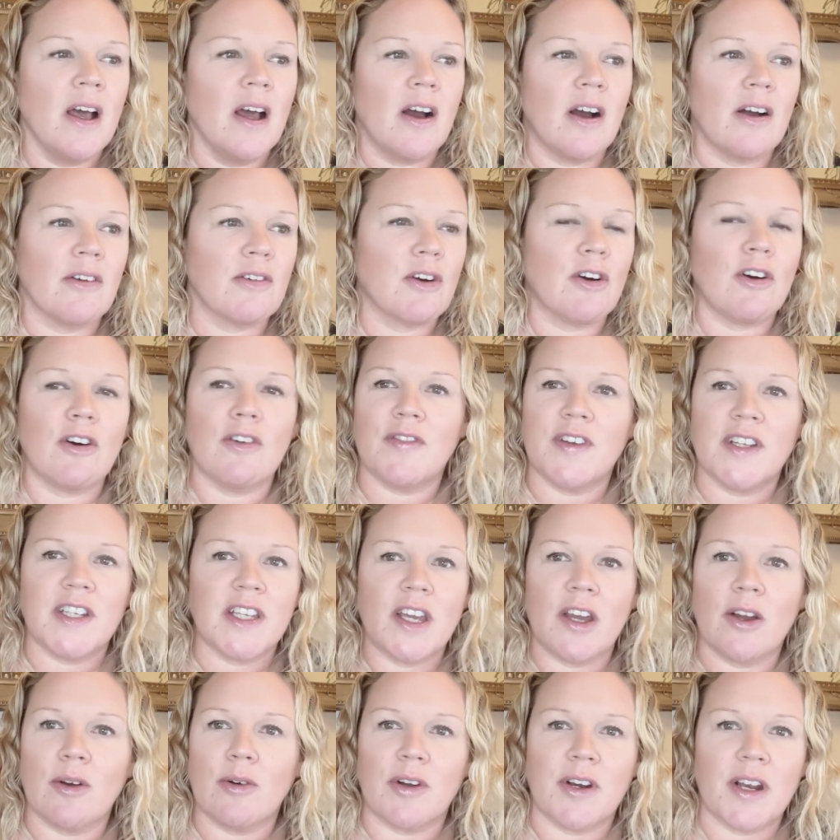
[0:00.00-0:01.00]
I've got a
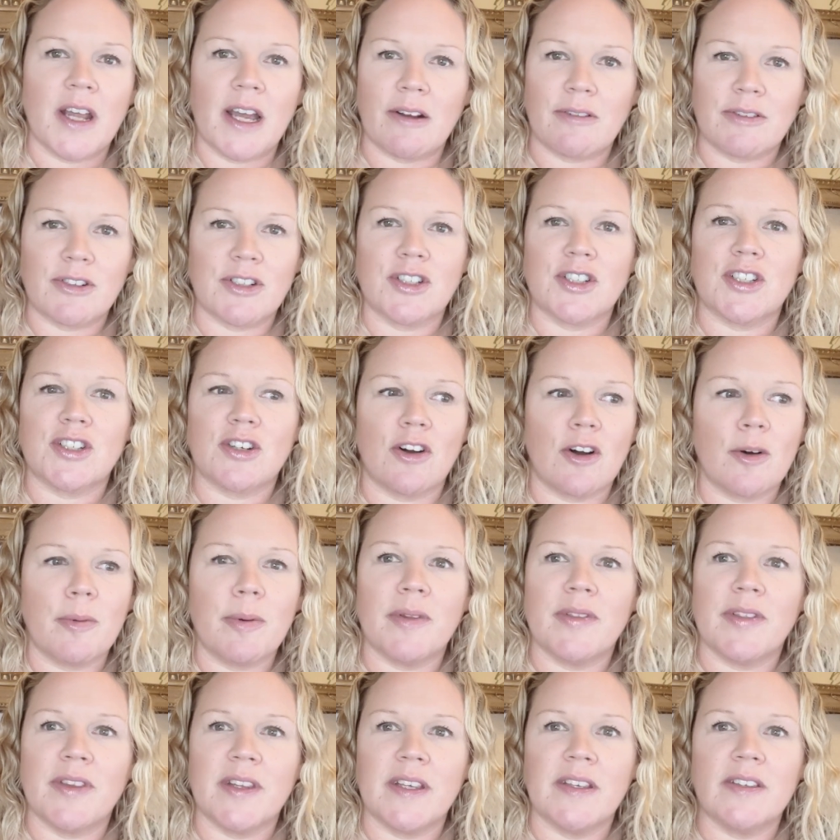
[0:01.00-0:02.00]
video on how to
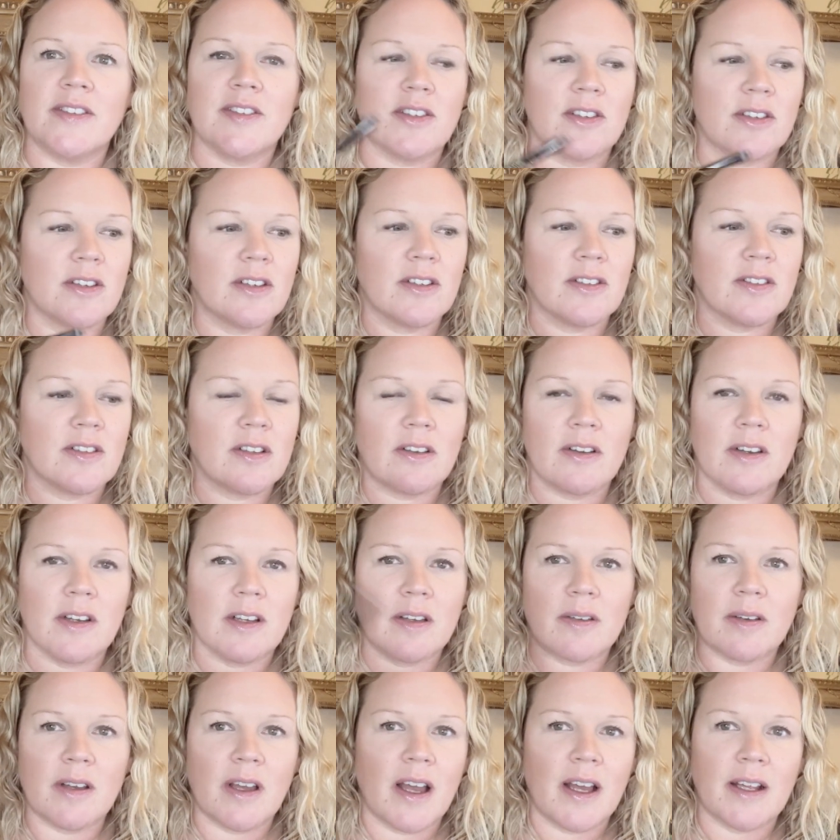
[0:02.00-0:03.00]
sharpen these that has
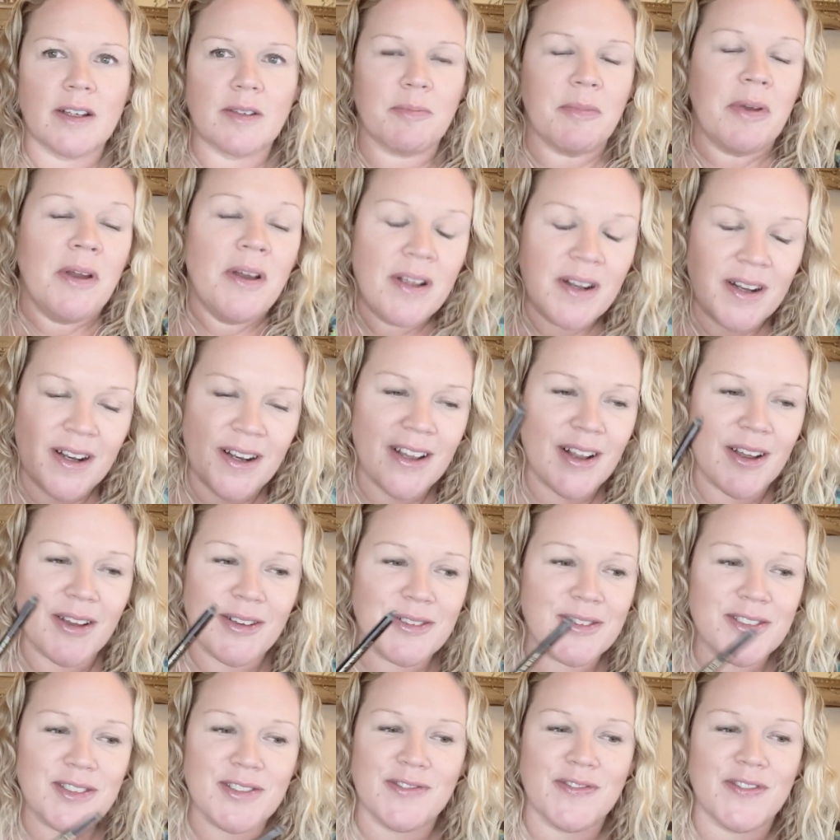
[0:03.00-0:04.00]
like had
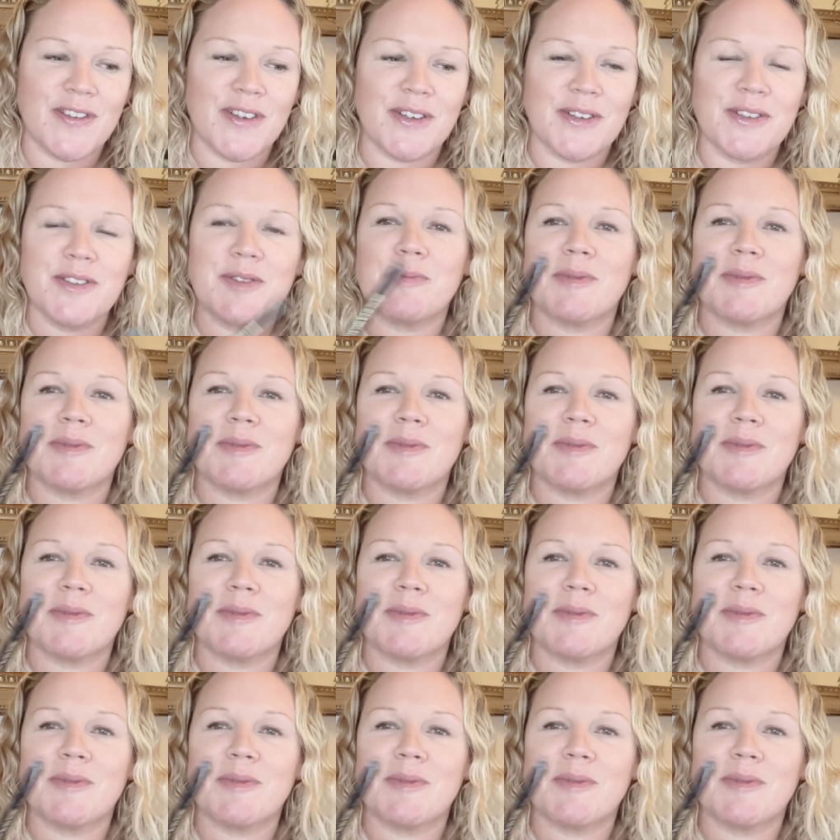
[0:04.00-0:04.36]
loads of views,